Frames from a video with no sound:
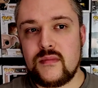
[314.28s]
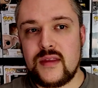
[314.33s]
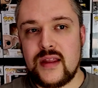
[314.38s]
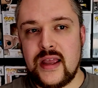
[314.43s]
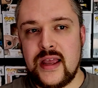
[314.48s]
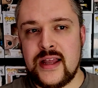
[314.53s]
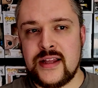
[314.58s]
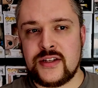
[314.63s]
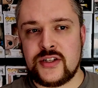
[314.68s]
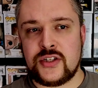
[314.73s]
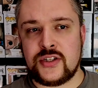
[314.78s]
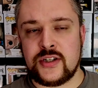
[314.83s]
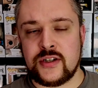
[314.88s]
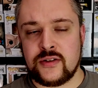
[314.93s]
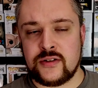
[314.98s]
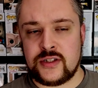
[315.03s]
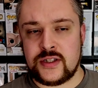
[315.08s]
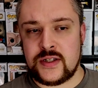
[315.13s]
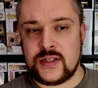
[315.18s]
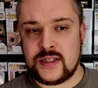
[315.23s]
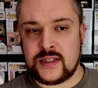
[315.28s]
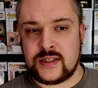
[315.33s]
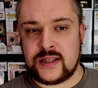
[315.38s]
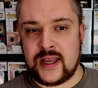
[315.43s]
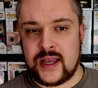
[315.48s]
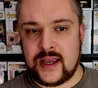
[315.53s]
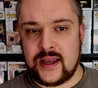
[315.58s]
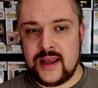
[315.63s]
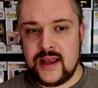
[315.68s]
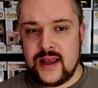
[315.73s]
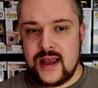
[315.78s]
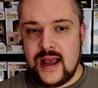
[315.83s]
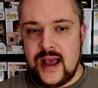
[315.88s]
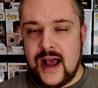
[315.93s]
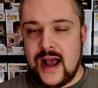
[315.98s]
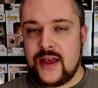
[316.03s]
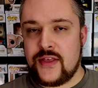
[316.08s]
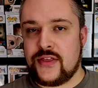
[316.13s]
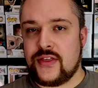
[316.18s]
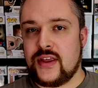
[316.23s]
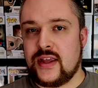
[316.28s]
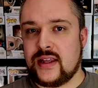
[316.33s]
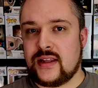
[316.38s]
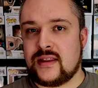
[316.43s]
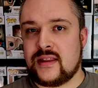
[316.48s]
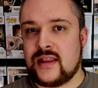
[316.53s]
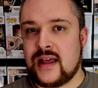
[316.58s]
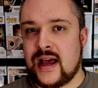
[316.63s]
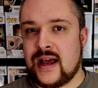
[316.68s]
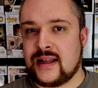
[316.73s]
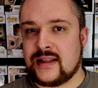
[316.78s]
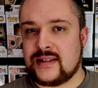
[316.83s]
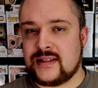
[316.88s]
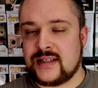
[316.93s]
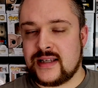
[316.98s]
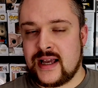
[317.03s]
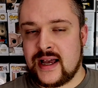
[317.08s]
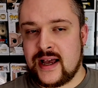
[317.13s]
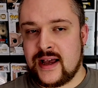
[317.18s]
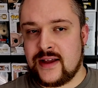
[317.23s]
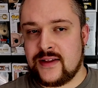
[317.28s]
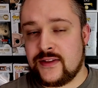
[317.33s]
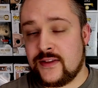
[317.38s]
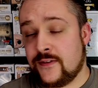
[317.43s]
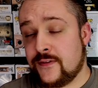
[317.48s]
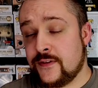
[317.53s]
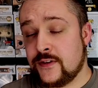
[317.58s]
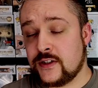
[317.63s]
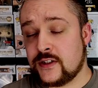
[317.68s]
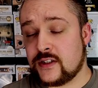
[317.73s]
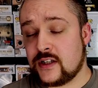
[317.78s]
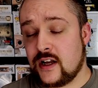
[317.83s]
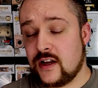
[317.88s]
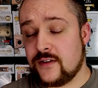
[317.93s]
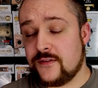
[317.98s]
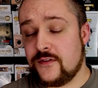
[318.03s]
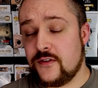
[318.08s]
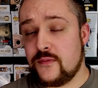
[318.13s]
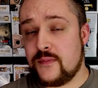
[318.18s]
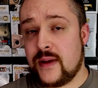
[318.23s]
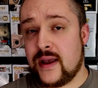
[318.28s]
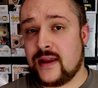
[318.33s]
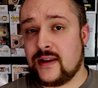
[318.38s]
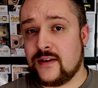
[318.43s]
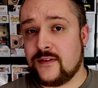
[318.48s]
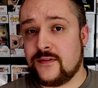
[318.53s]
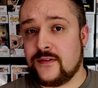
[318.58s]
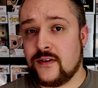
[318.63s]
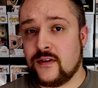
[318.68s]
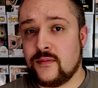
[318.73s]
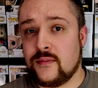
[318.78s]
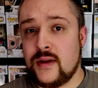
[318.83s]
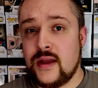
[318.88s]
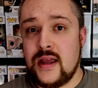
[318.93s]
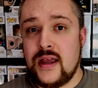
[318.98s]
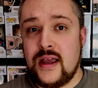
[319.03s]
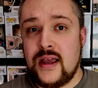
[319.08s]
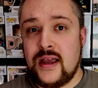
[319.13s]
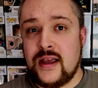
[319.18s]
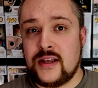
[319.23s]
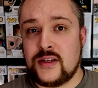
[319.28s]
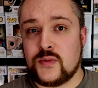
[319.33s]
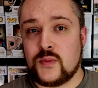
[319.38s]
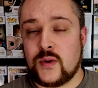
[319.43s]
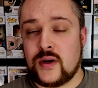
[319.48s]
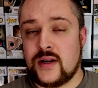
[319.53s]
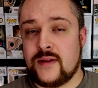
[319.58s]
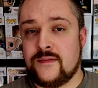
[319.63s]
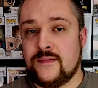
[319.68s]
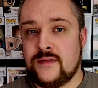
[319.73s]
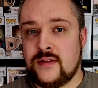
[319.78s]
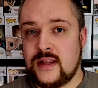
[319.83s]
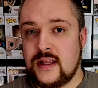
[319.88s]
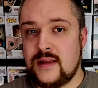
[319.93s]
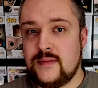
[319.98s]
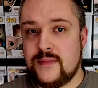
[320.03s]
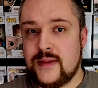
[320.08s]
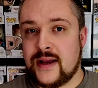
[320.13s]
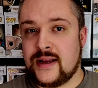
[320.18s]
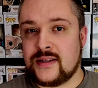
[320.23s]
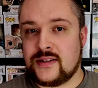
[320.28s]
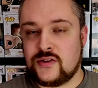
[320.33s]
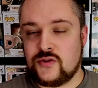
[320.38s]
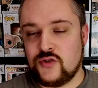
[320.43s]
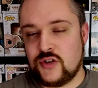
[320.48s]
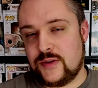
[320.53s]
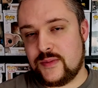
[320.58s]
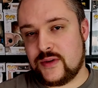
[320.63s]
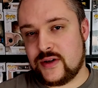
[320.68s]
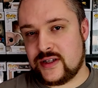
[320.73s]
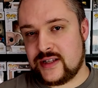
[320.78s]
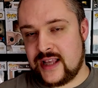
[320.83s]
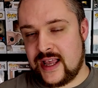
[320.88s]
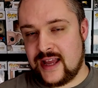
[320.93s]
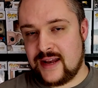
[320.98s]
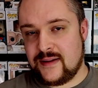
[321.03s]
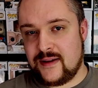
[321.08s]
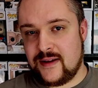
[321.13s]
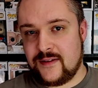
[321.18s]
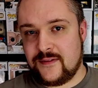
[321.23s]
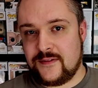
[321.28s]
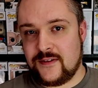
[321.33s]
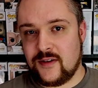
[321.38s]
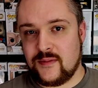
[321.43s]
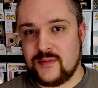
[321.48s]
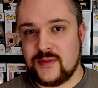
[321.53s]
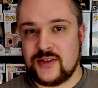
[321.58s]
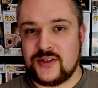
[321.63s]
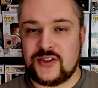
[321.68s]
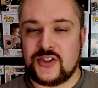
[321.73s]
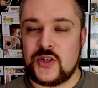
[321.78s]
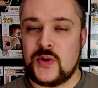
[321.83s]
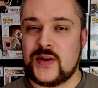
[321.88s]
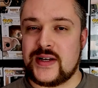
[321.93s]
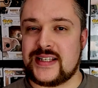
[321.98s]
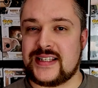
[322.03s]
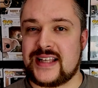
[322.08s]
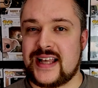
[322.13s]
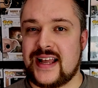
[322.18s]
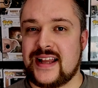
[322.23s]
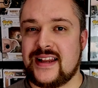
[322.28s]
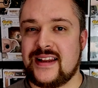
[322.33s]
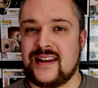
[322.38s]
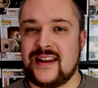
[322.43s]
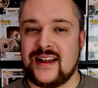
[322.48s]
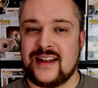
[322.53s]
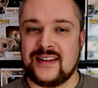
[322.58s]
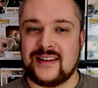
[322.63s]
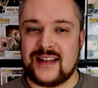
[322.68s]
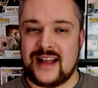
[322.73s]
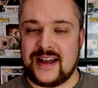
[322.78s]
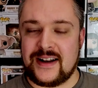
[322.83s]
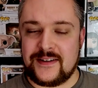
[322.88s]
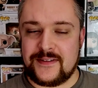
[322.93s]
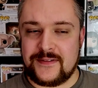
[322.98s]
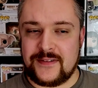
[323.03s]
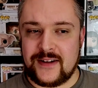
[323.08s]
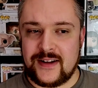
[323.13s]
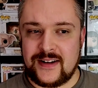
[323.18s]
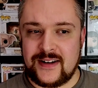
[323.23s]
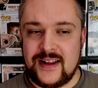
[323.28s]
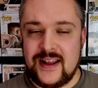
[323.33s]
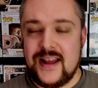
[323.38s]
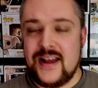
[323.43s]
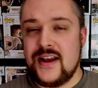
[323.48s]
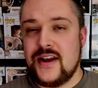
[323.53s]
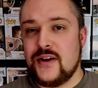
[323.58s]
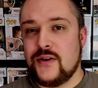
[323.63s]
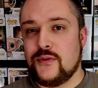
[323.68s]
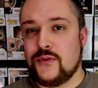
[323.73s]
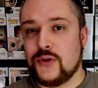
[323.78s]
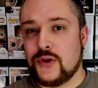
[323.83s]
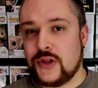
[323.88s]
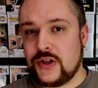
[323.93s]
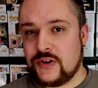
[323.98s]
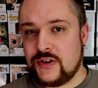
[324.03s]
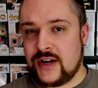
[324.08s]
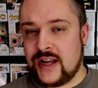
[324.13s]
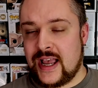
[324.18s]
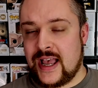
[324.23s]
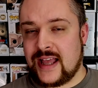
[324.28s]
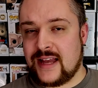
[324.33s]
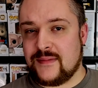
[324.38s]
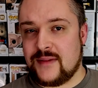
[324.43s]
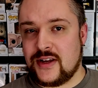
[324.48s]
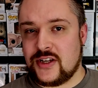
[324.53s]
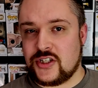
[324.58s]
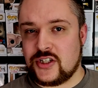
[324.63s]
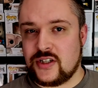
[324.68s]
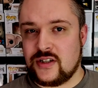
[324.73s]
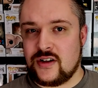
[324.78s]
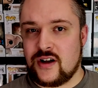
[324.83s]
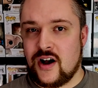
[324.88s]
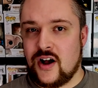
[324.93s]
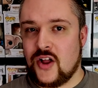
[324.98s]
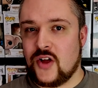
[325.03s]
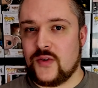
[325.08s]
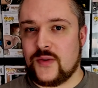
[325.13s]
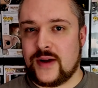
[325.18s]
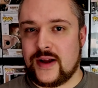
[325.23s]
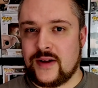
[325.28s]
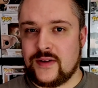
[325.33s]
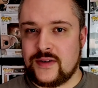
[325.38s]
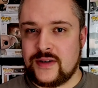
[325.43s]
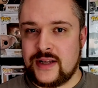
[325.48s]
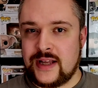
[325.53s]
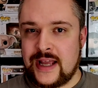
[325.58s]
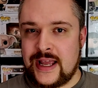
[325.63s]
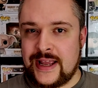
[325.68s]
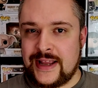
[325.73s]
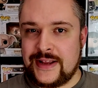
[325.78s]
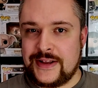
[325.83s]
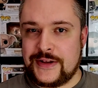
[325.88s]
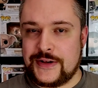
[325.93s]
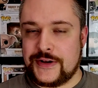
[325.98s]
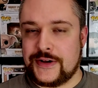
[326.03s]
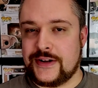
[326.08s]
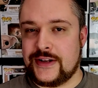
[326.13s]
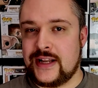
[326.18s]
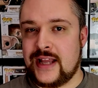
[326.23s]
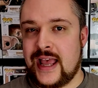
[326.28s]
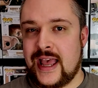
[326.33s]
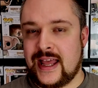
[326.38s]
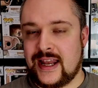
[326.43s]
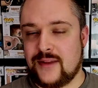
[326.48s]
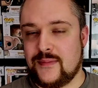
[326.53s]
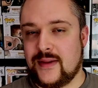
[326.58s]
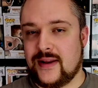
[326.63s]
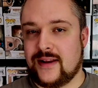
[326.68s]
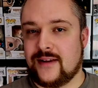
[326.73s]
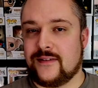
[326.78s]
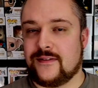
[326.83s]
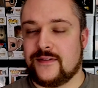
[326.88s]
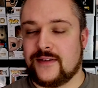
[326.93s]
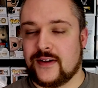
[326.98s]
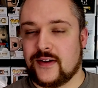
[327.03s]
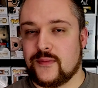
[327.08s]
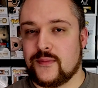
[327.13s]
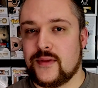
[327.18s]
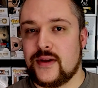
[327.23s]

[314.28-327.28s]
And still to this day, I think that the first Kung Fu Panda film is one of the best DreamWorks animated films. So exciting, a lot of fun, really great animation, all around a good animated film.